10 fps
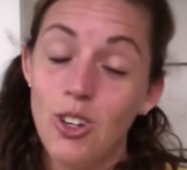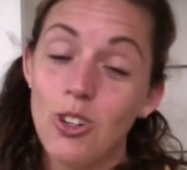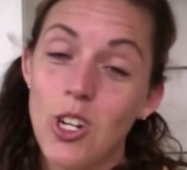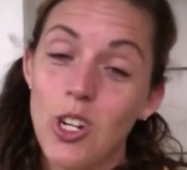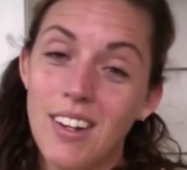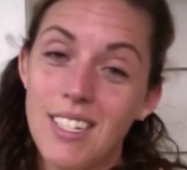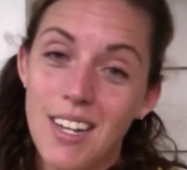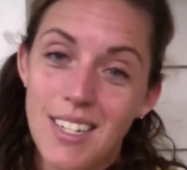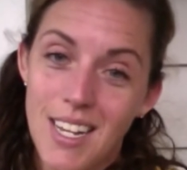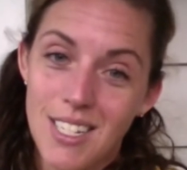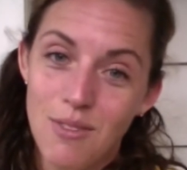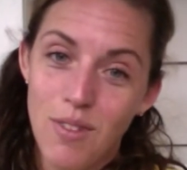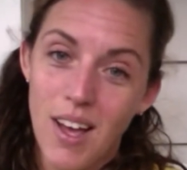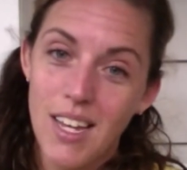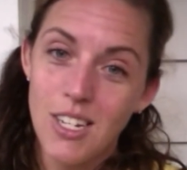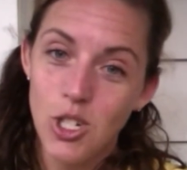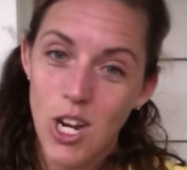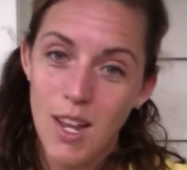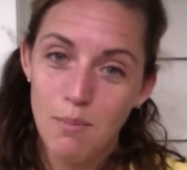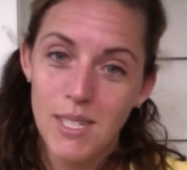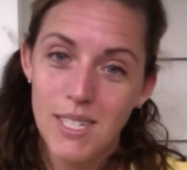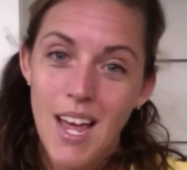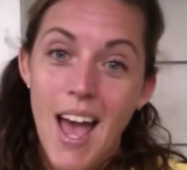your child is identifying shapes